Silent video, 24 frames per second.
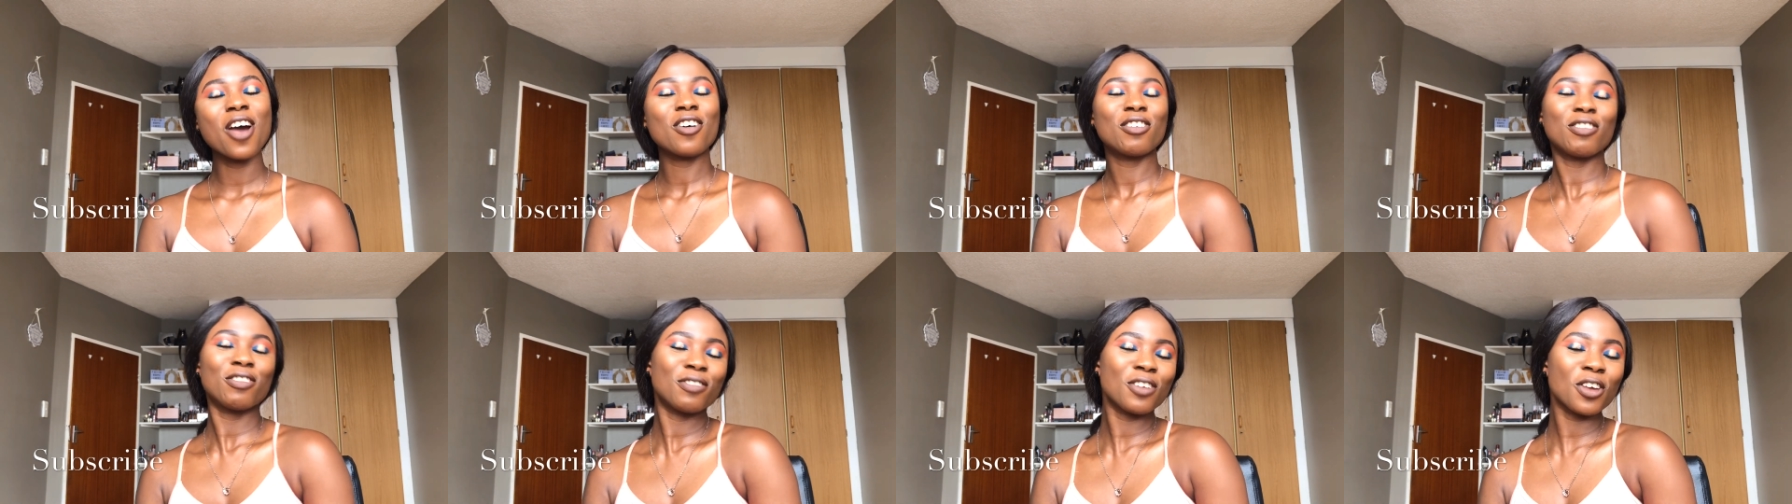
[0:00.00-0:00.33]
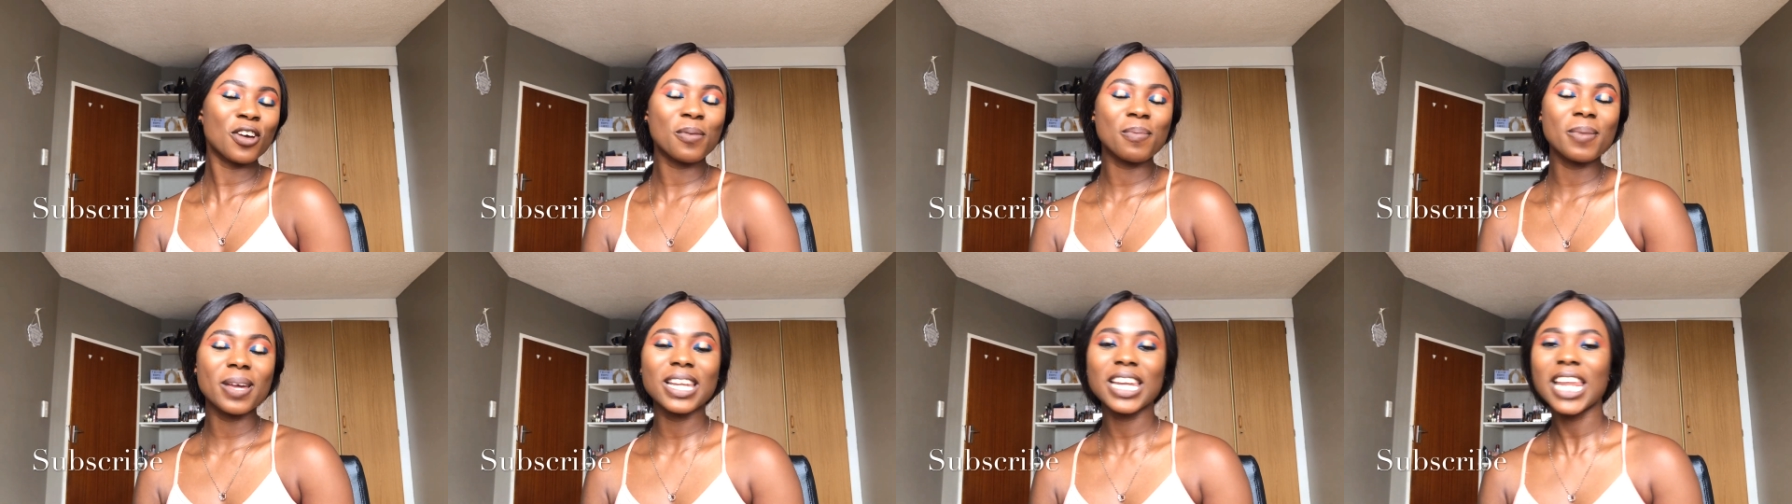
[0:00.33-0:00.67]

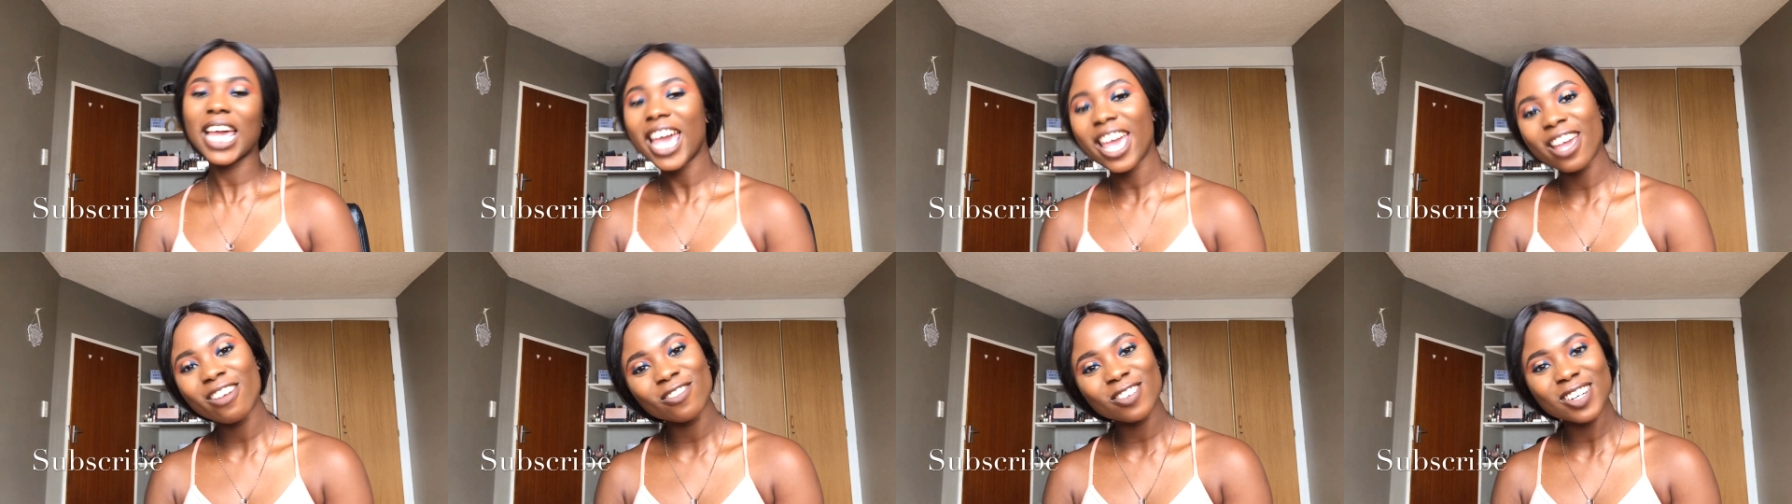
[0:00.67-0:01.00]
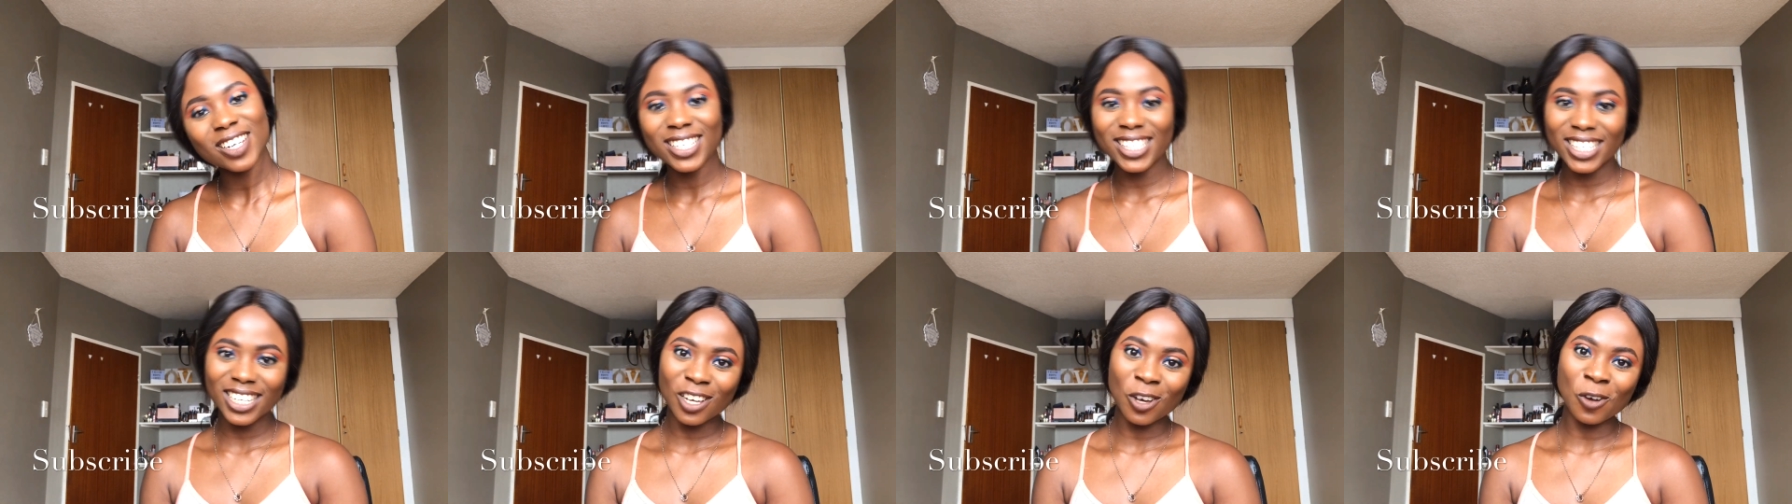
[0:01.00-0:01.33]
filming
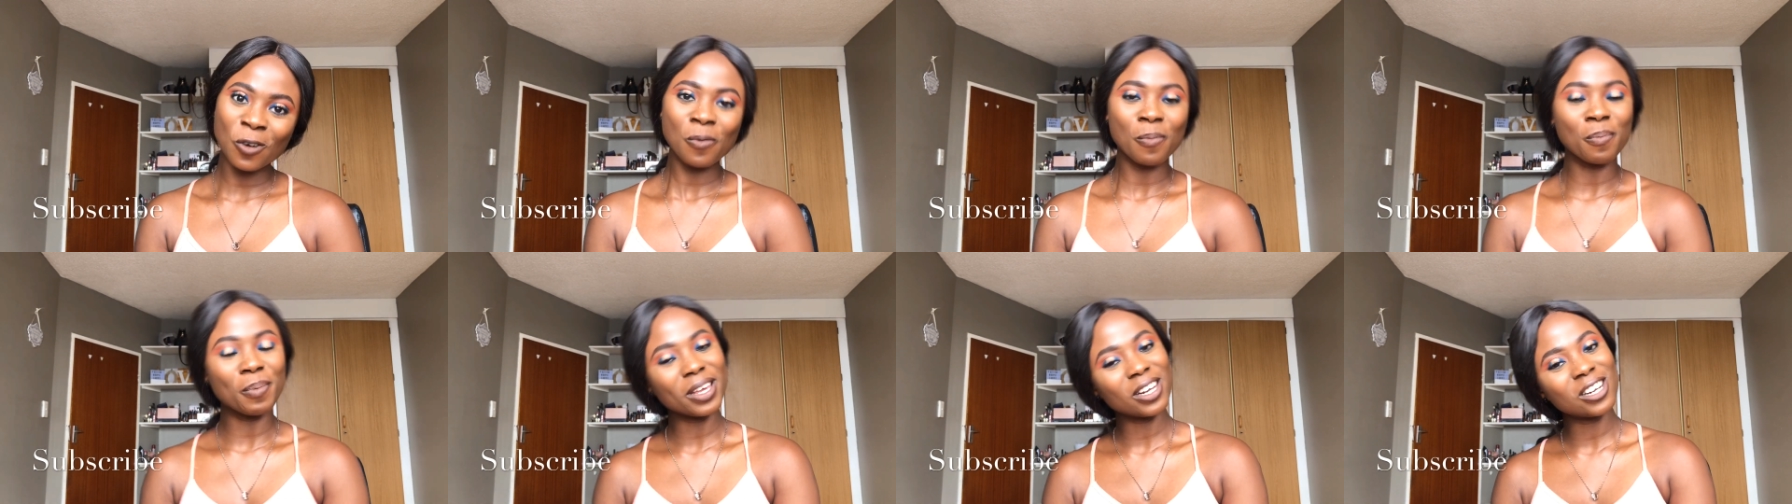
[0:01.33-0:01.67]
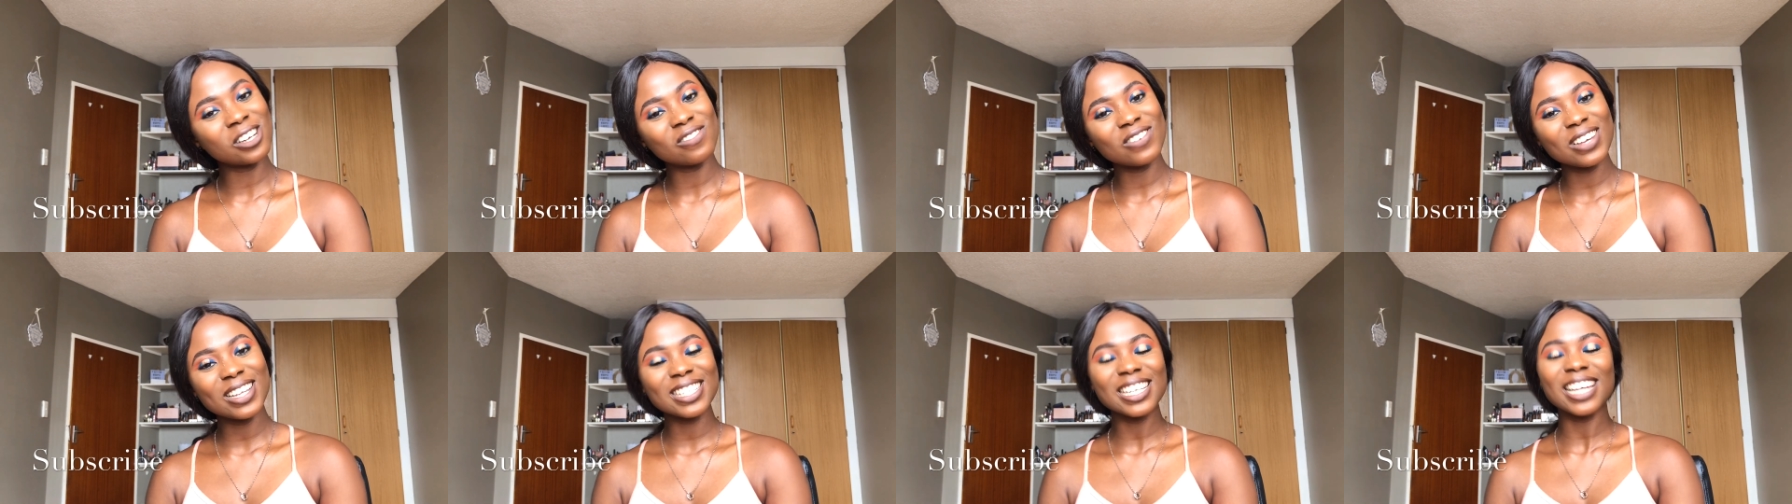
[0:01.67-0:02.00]
every single bit
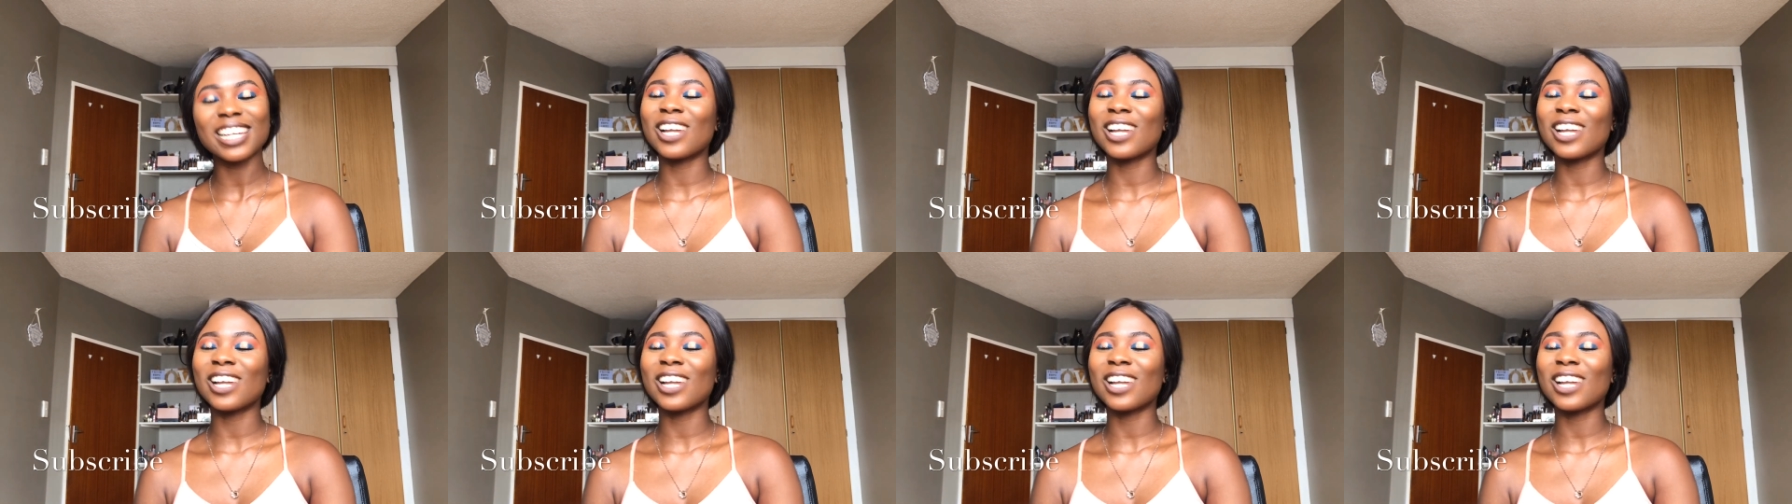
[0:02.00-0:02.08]
of it,